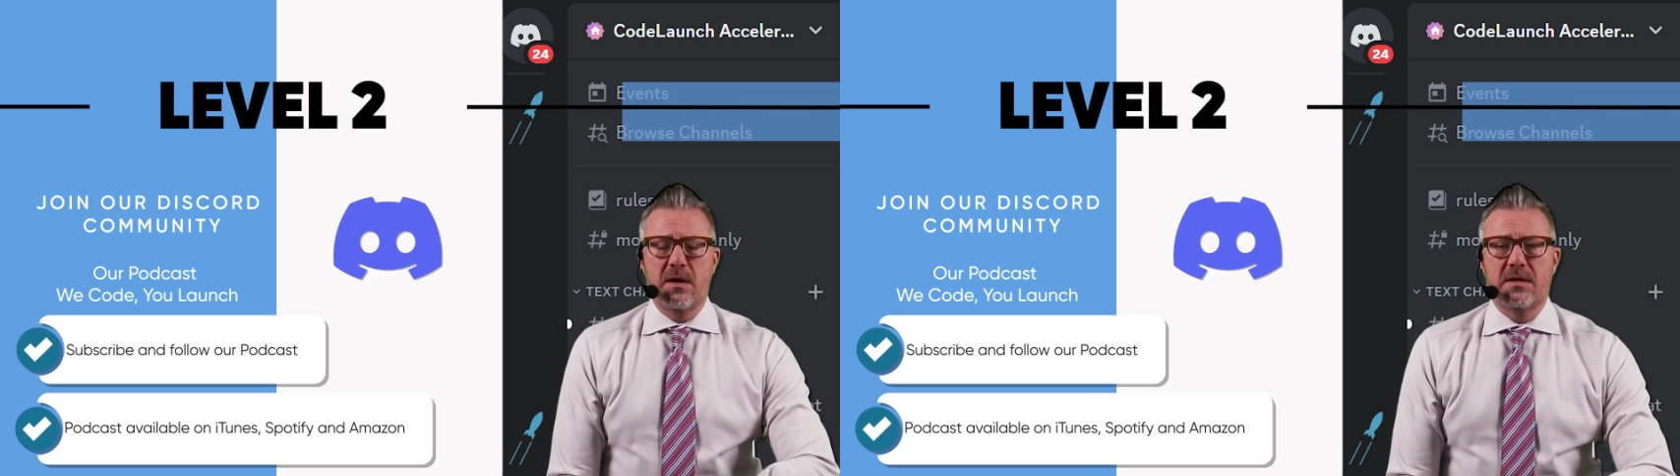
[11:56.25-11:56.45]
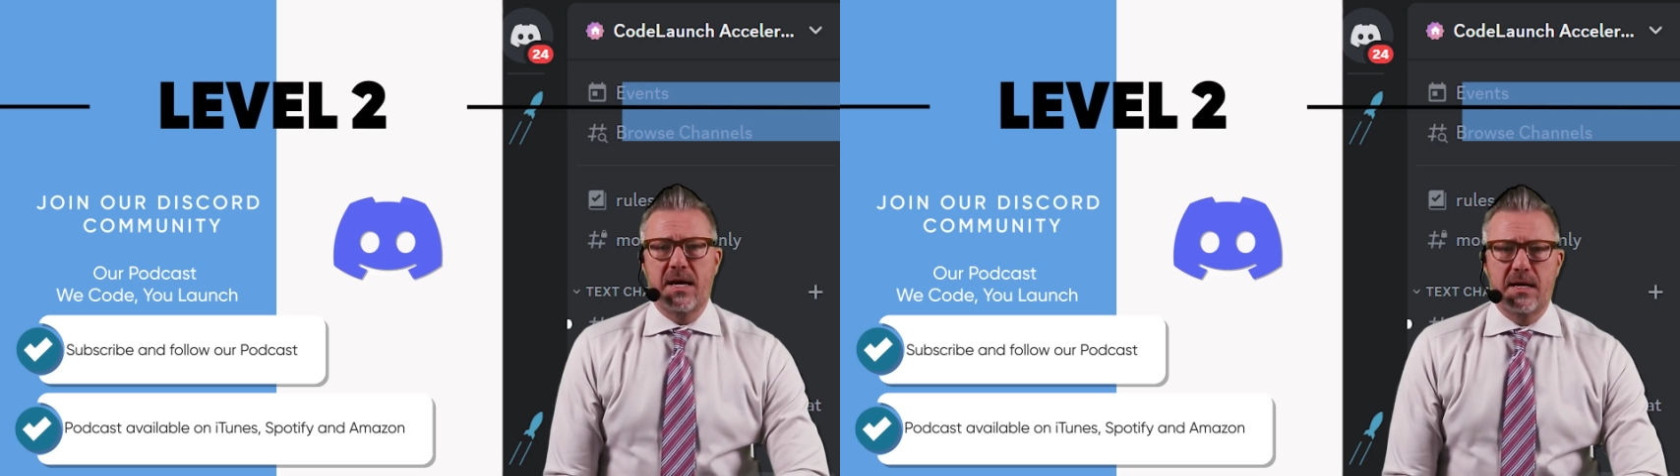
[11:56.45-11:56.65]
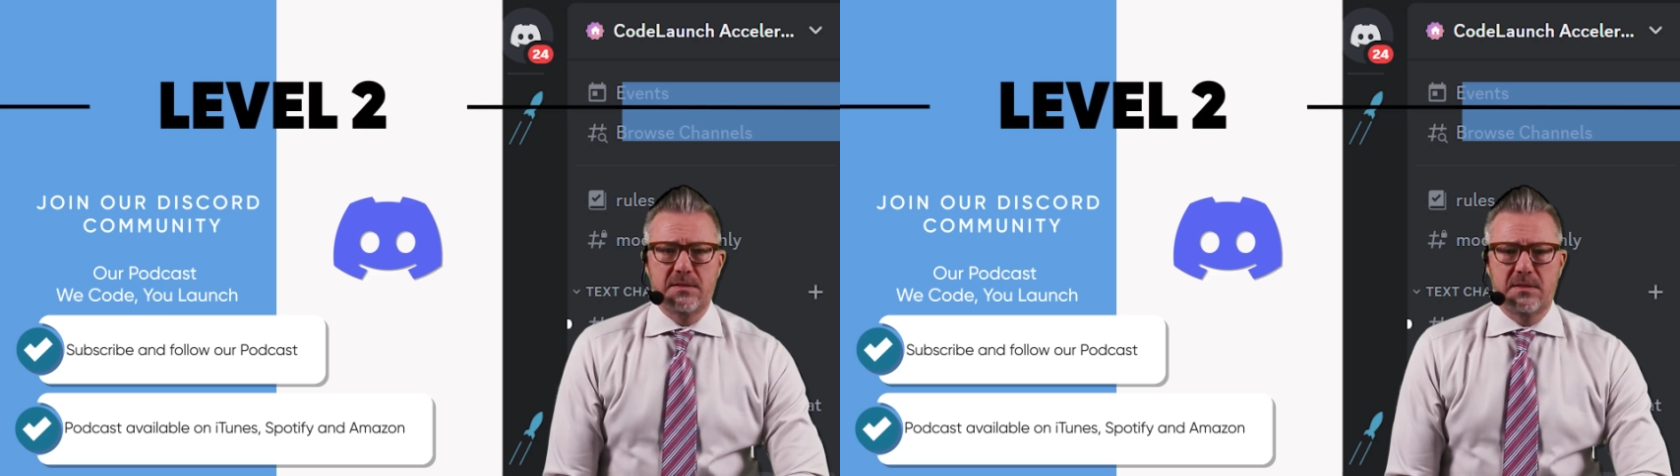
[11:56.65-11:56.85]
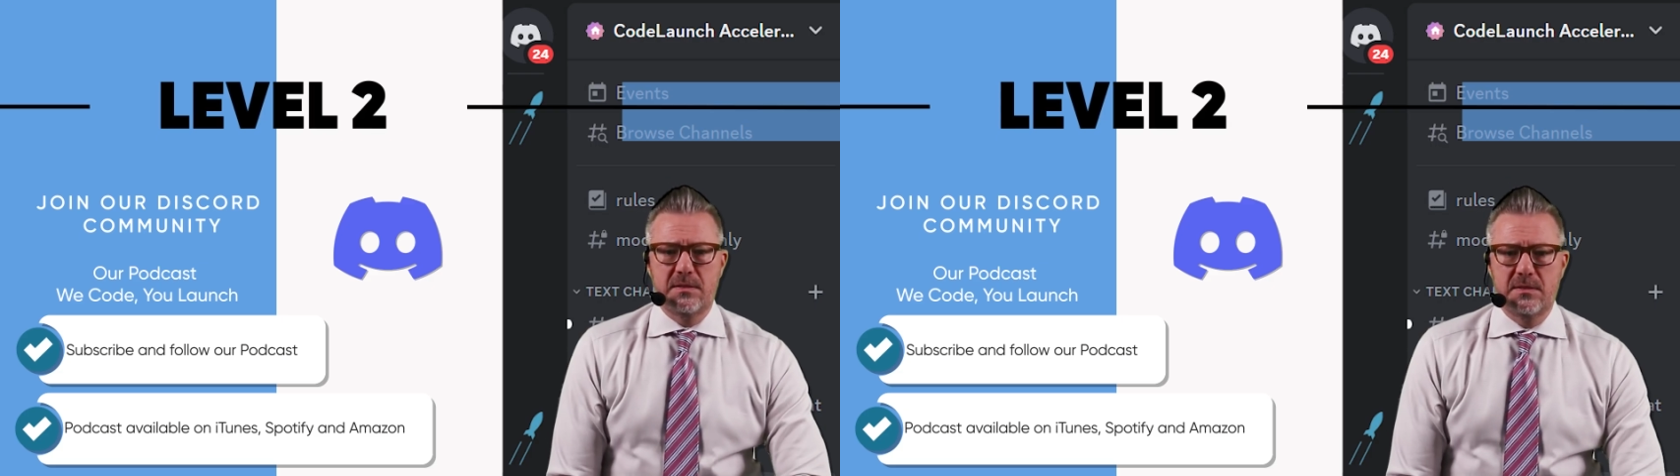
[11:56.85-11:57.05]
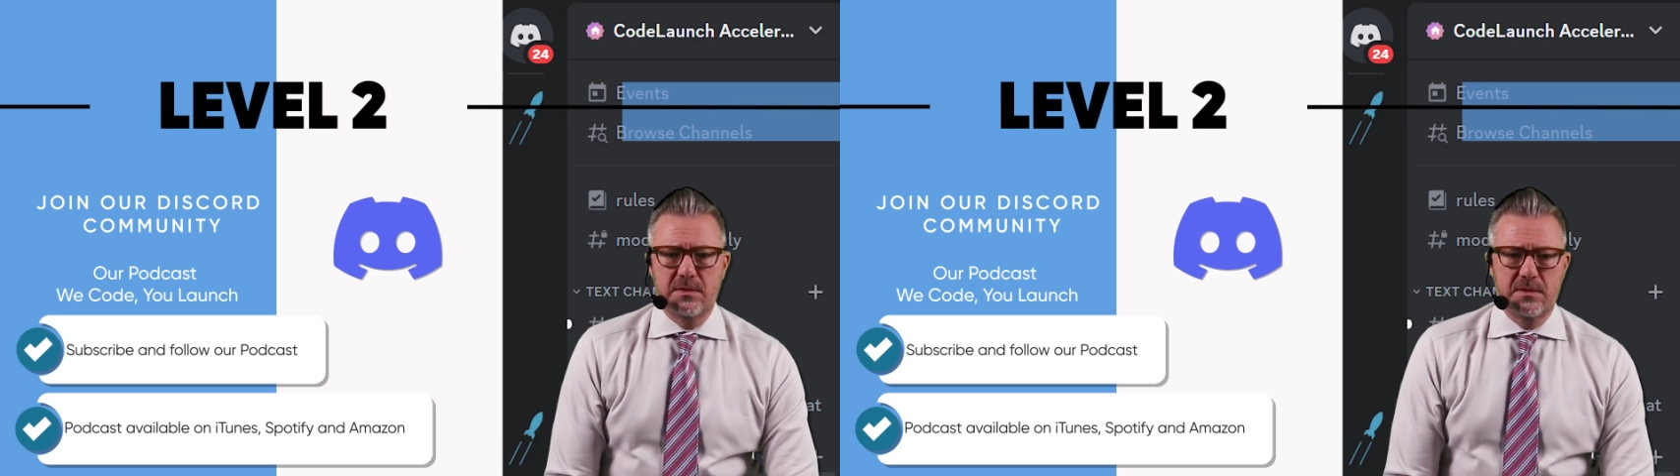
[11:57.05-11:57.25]

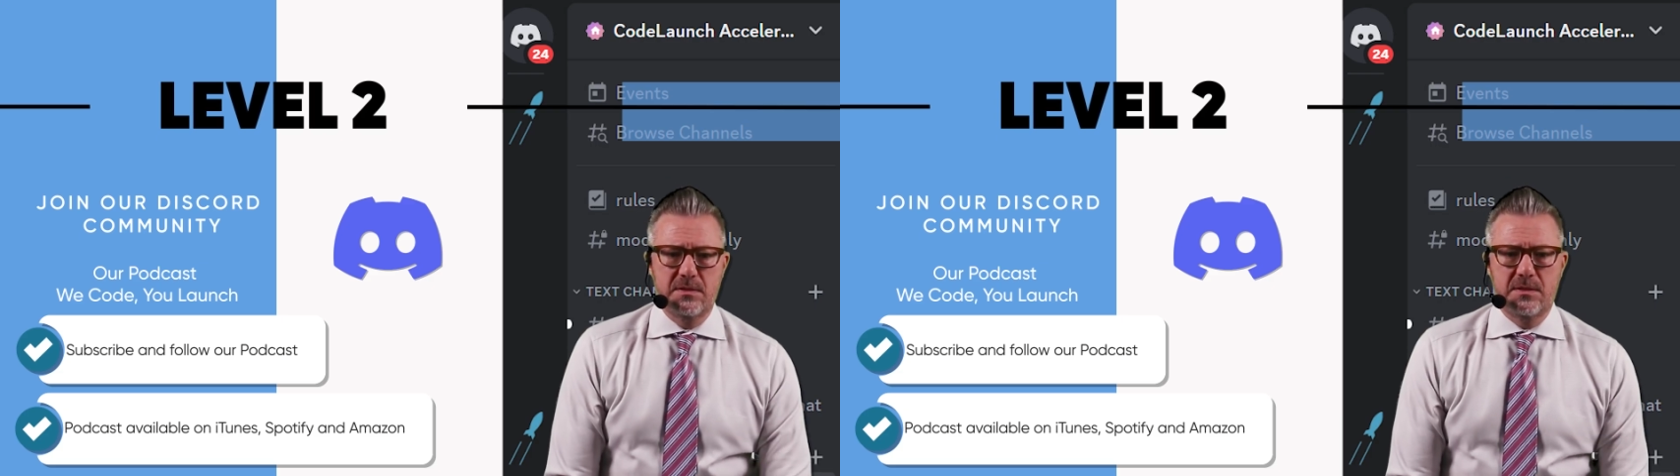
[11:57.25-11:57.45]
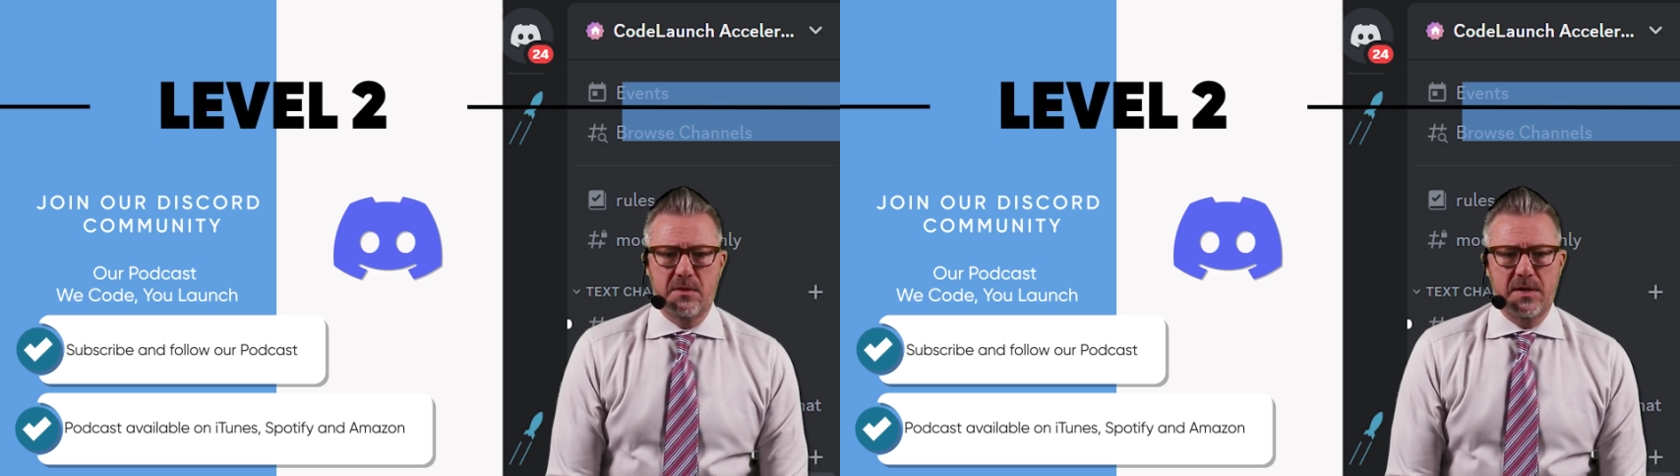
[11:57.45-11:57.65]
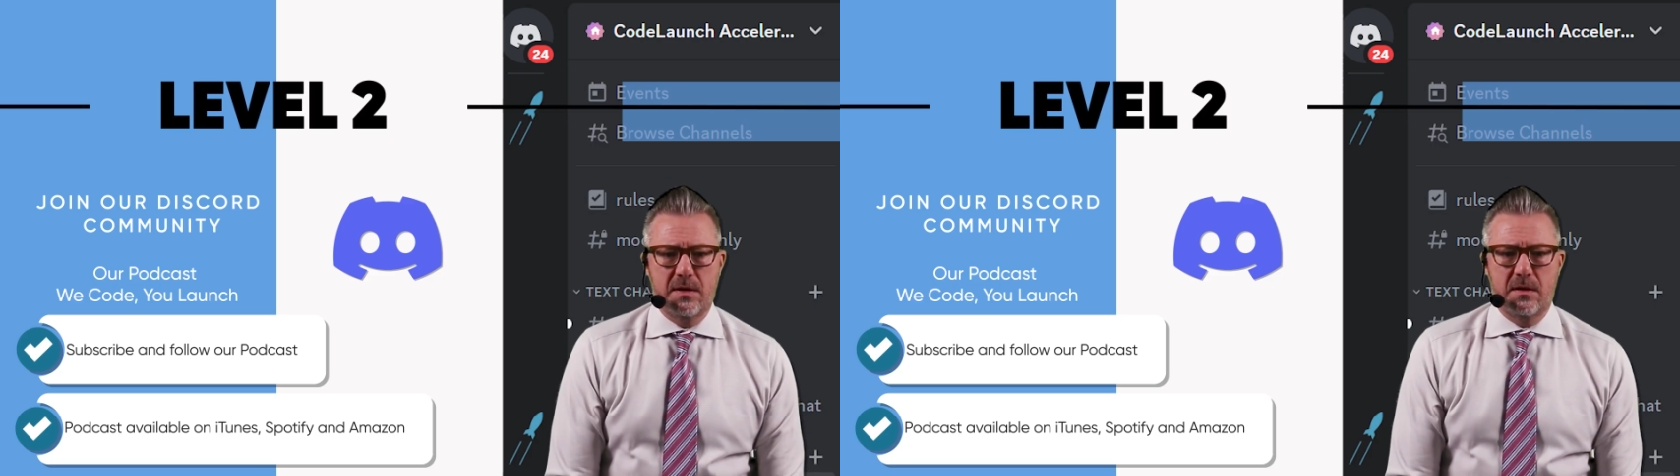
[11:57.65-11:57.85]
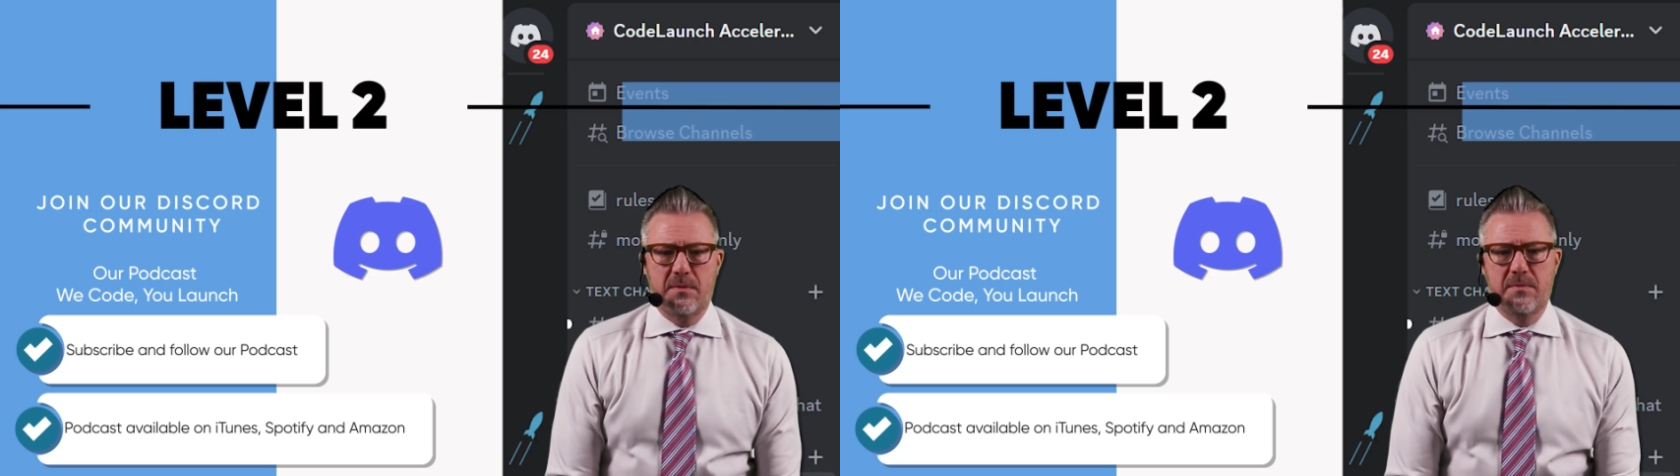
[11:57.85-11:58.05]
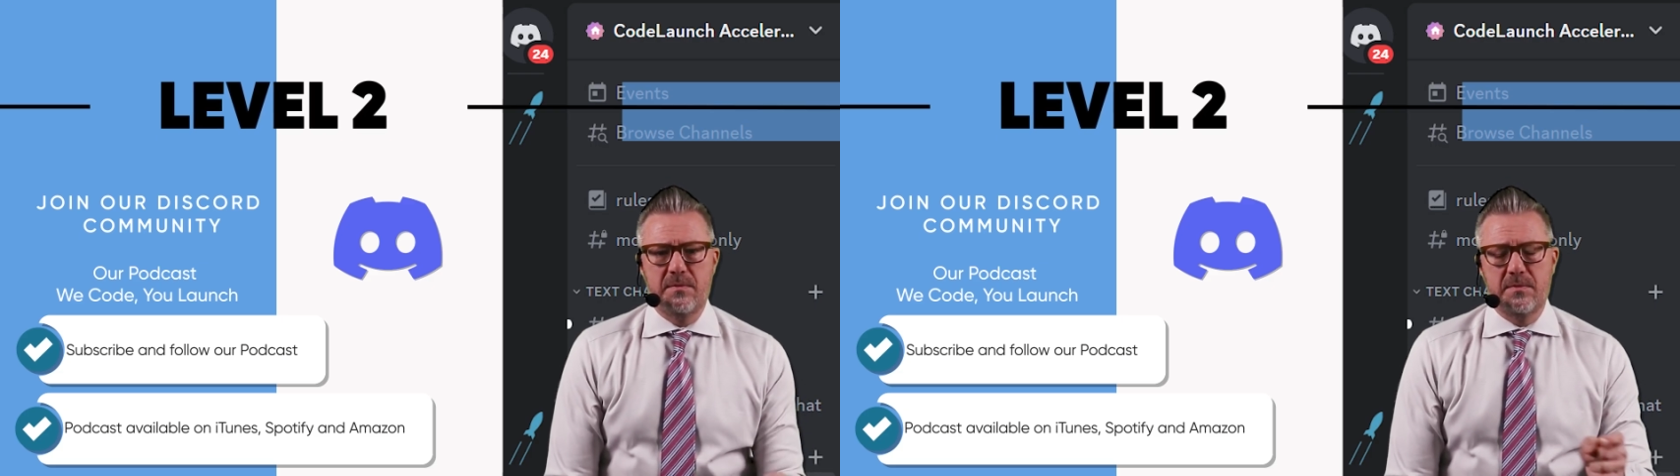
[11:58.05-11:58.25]
podcasts so that
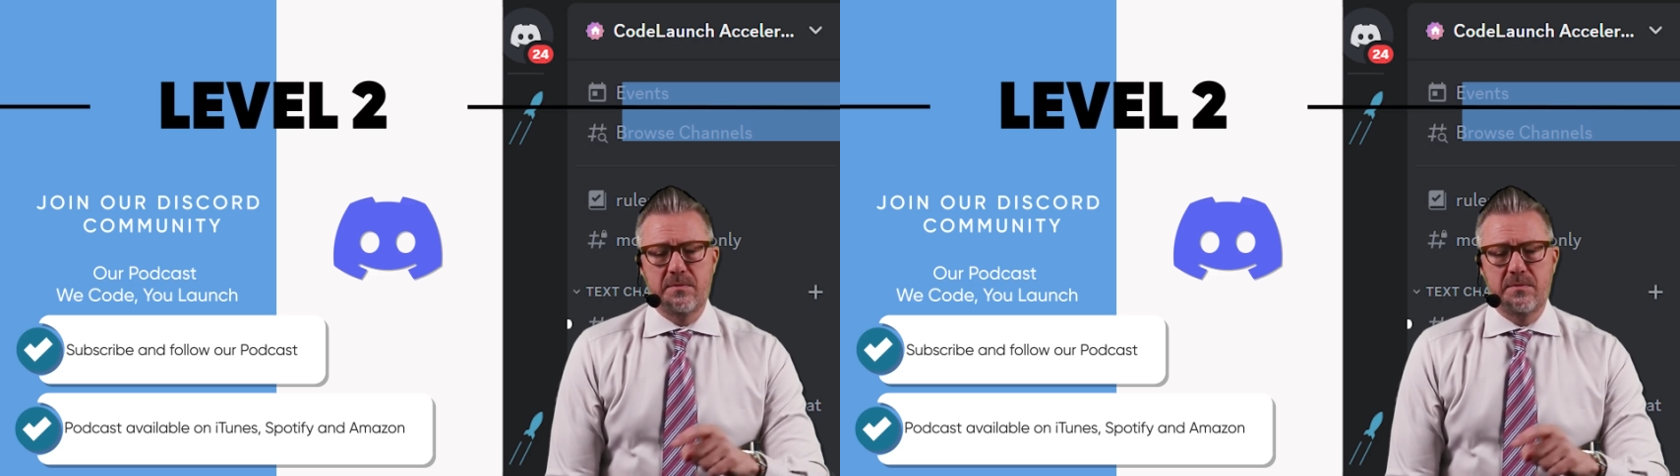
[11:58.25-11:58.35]
our